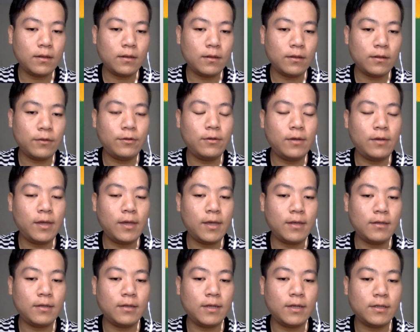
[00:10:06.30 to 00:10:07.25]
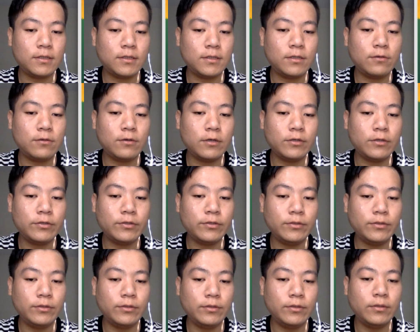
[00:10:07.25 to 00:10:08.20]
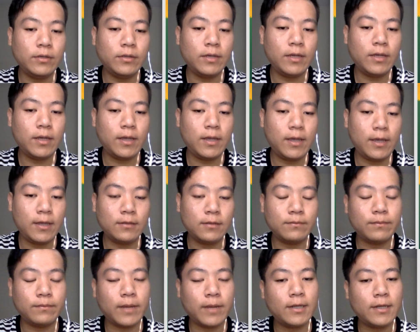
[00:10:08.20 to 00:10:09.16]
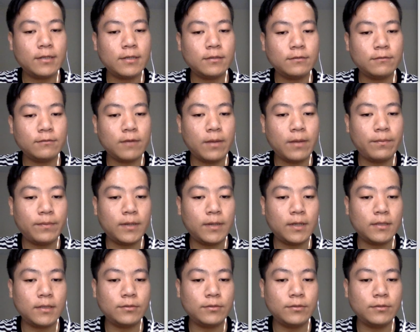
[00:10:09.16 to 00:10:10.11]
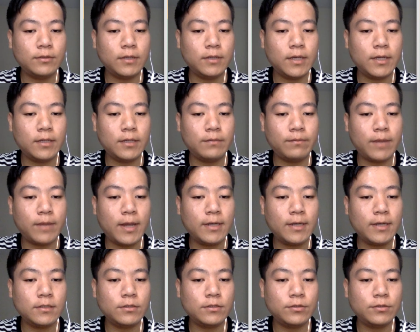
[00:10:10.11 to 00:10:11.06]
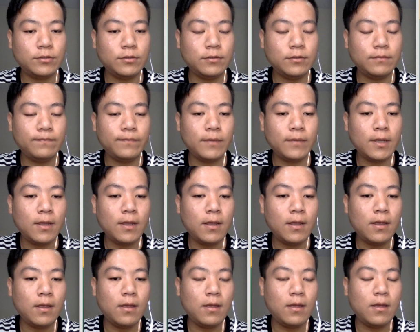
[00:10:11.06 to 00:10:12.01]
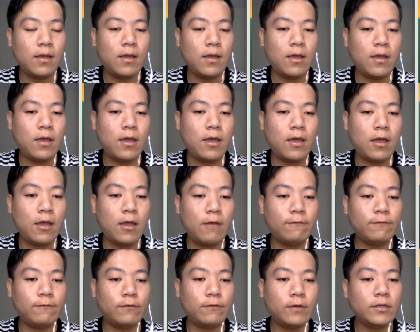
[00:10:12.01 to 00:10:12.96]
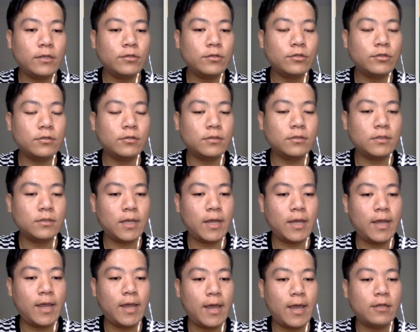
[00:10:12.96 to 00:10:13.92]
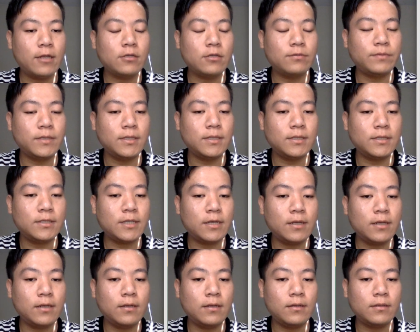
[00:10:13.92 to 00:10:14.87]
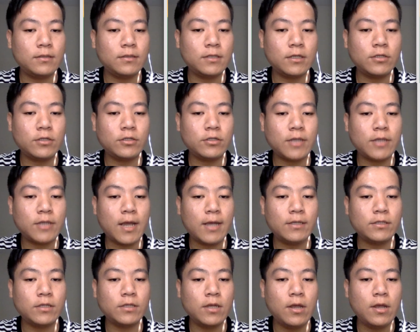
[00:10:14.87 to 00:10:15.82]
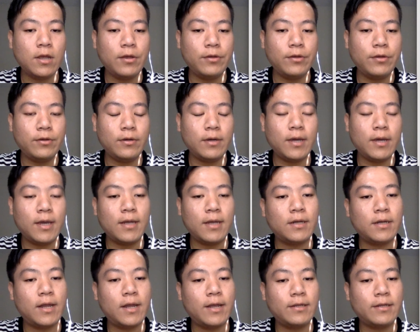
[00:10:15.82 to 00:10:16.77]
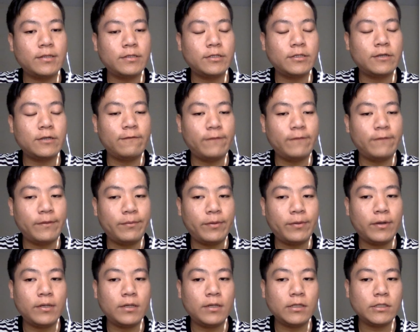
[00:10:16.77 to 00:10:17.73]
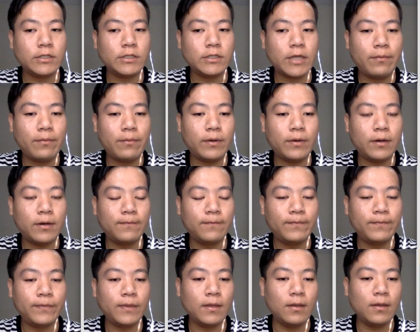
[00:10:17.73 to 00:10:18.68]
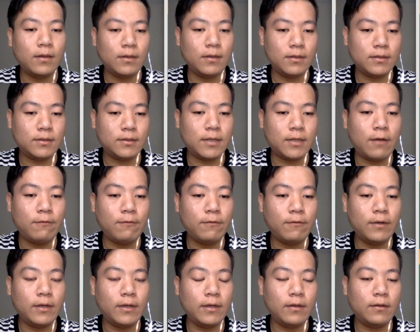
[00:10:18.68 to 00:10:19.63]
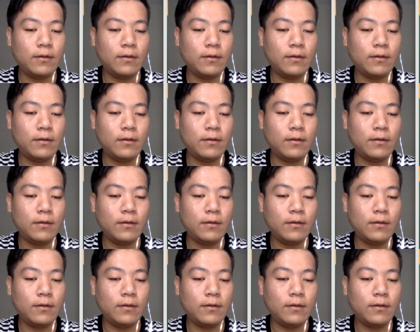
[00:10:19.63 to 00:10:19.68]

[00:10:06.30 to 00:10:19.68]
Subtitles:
Un is equal to un minus 1 plus un minus 2. If we choose a and b such that un is the Fibonacci number, then we